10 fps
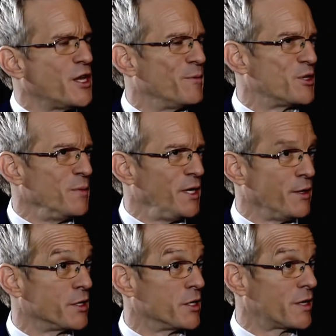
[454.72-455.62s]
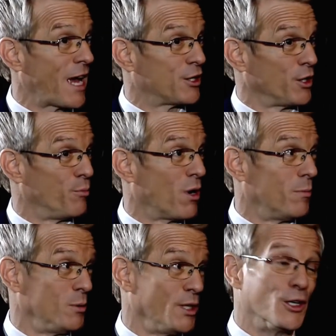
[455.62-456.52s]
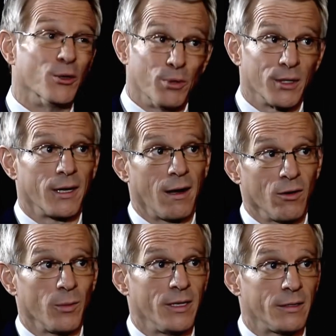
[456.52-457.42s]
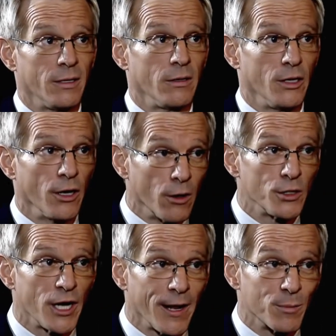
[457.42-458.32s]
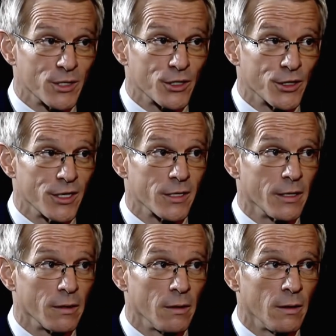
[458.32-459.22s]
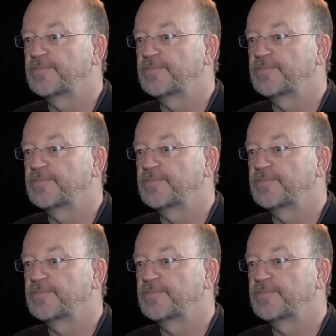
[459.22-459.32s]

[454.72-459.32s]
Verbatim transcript: seems to me this is actually probably going to put the government in a good negotiating position, isn't it?